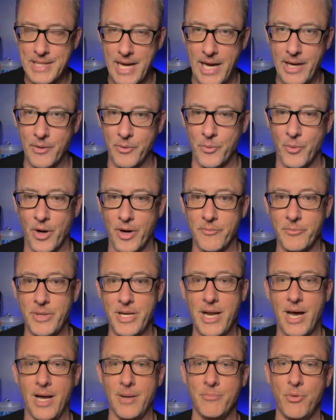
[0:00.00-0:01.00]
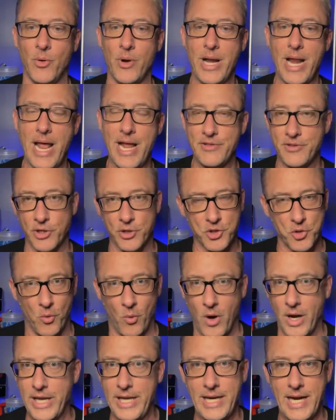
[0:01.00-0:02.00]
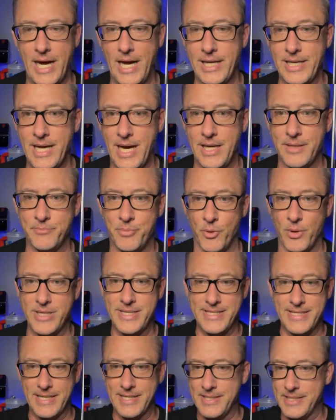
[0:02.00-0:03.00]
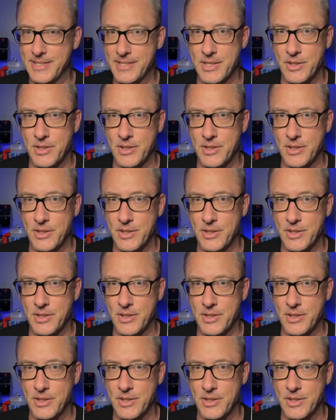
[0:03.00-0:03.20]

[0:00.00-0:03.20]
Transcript: I own one of them at 9.8. There are 29 9.6s.